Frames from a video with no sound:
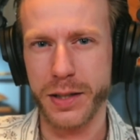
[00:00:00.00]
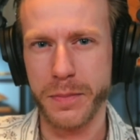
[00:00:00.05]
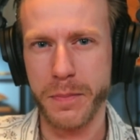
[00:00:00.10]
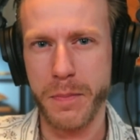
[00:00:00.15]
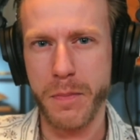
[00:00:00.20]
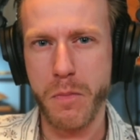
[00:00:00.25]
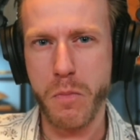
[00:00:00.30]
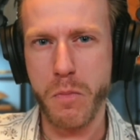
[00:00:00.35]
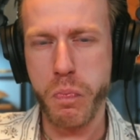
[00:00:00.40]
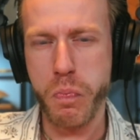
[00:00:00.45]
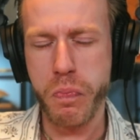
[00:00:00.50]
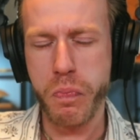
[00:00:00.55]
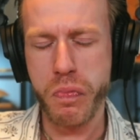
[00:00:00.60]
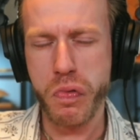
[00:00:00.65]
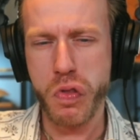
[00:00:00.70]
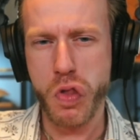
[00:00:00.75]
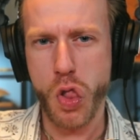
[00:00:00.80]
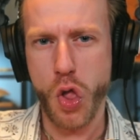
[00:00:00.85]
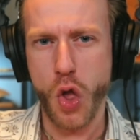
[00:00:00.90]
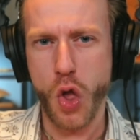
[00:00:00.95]
Yes.
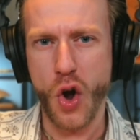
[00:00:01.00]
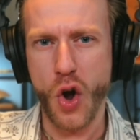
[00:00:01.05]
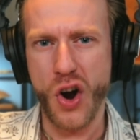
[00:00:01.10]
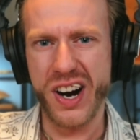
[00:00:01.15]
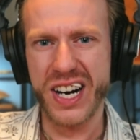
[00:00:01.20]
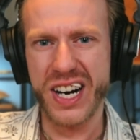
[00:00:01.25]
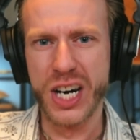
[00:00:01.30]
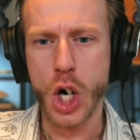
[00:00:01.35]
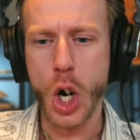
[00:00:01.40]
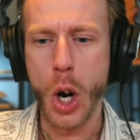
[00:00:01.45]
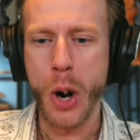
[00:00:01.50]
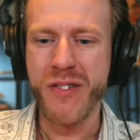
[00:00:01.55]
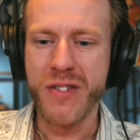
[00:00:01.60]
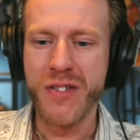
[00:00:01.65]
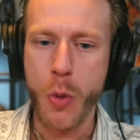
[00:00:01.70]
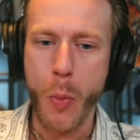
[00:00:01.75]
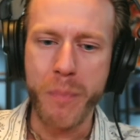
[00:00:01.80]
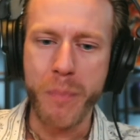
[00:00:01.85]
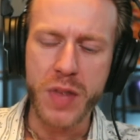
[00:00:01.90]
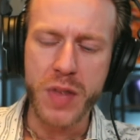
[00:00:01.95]

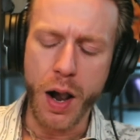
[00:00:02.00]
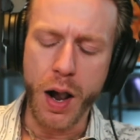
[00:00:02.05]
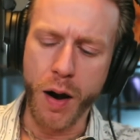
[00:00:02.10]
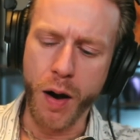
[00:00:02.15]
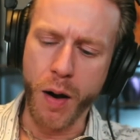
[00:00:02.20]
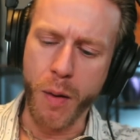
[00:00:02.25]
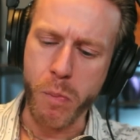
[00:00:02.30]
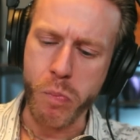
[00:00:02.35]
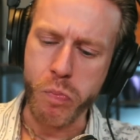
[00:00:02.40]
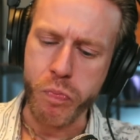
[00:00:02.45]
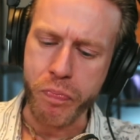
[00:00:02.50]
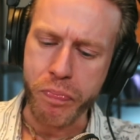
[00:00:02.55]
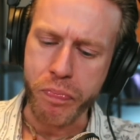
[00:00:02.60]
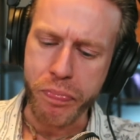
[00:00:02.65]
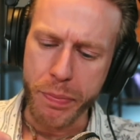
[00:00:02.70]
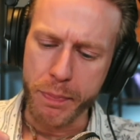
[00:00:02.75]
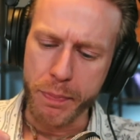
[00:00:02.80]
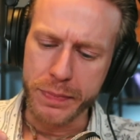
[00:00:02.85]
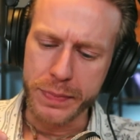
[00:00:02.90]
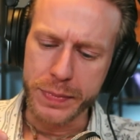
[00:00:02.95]
Are
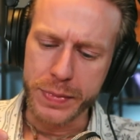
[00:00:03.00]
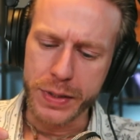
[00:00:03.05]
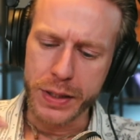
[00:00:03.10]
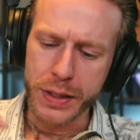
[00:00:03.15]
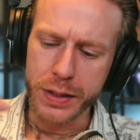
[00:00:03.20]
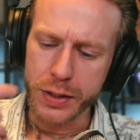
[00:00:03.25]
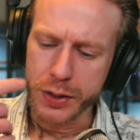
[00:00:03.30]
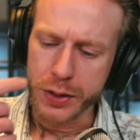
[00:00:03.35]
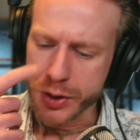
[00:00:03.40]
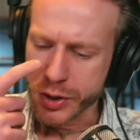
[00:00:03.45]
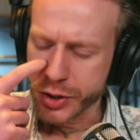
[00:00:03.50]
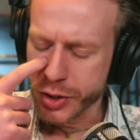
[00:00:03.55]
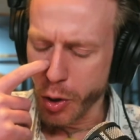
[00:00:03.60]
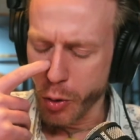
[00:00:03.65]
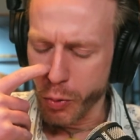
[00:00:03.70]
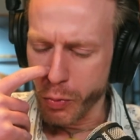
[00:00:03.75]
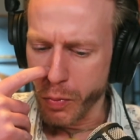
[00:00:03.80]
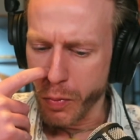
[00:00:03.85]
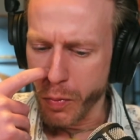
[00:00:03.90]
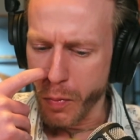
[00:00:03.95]
you zinning
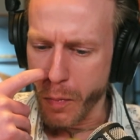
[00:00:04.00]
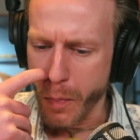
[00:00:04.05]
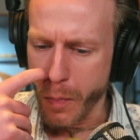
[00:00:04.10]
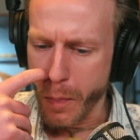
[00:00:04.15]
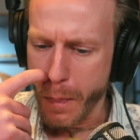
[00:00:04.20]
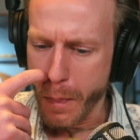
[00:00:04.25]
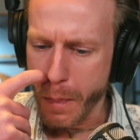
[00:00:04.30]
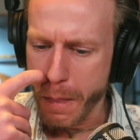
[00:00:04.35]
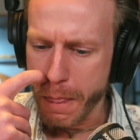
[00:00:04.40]
right now?